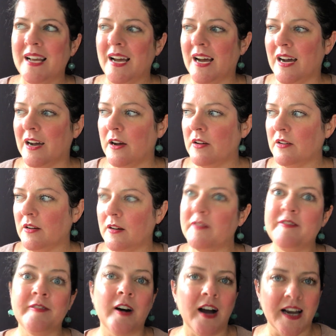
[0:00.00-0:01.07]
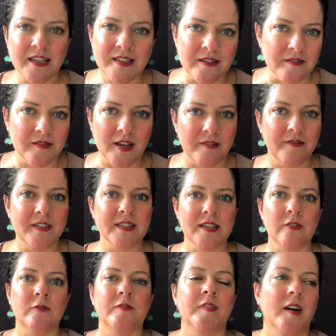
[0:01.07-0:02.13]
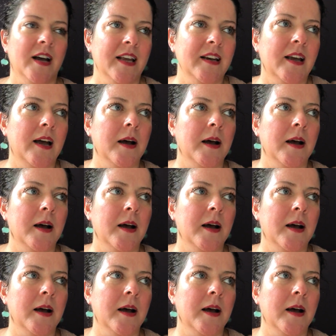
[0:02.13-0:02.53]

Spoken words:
a fight, a physical fight.